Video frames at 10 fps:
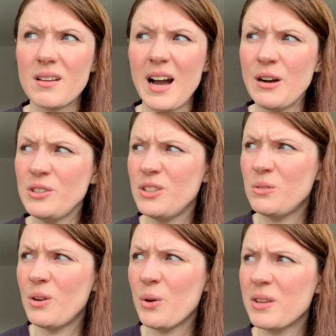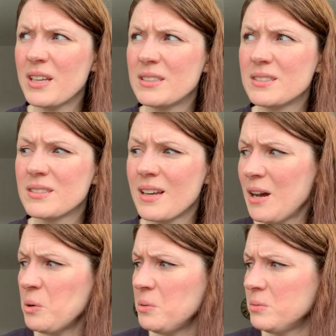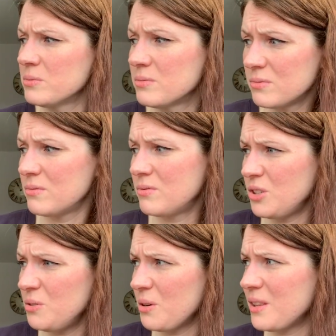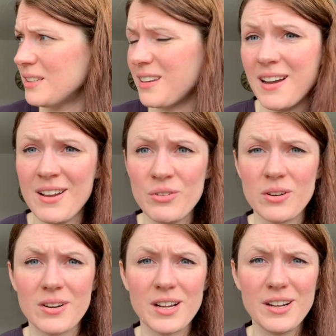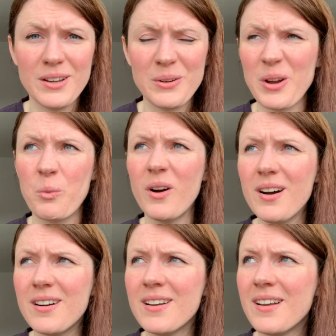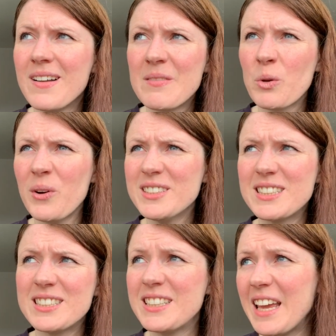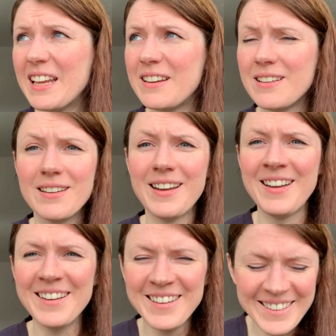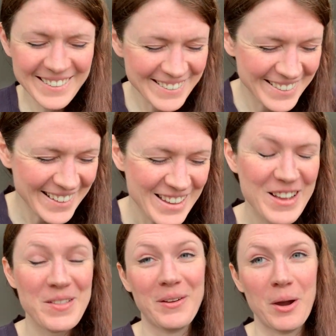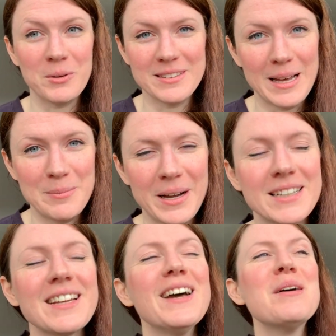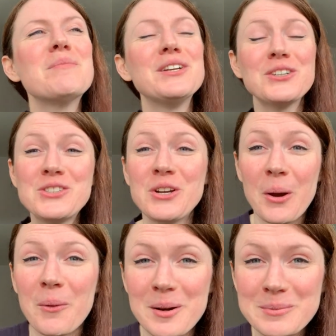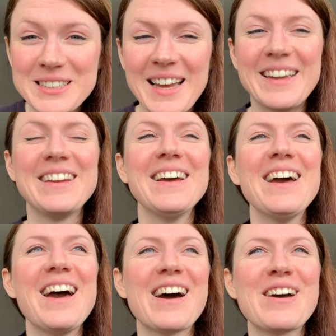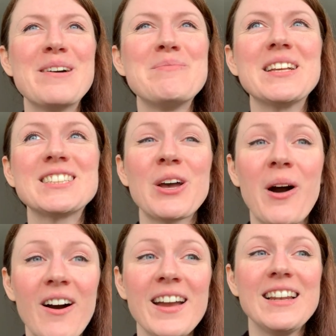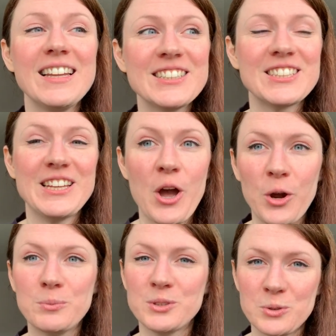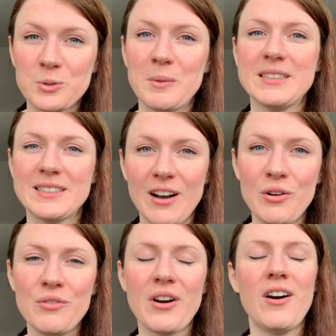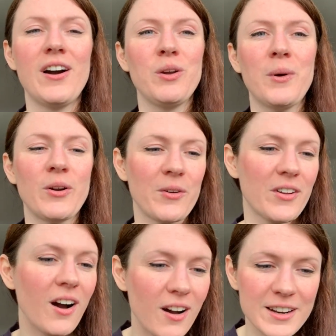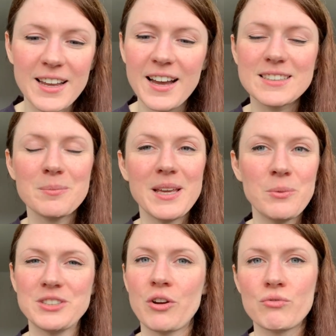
how do you know this? How do you know this? I haven't got a clue. Like, what? What is the skin? Okay, I wasn't that bad. But you know what I'm saying? So I literally homeschooled myself. I went on Khan Academy, which I